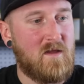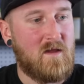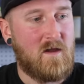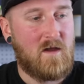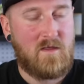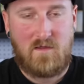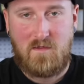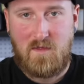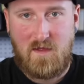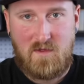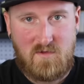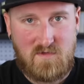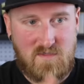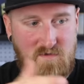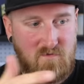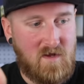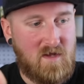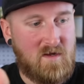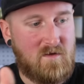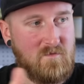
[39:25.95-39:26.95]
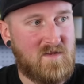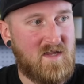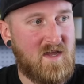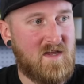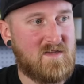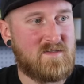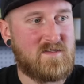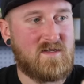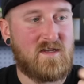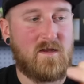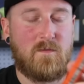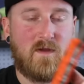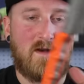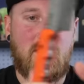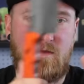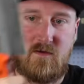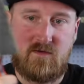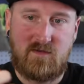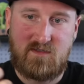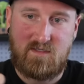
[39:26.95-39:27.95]
Other than just random testing, I'm gonna
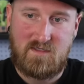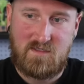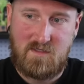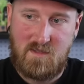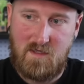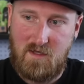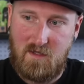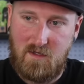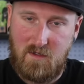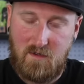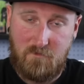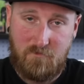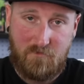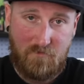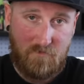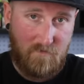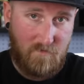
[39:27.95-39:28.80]
use this thing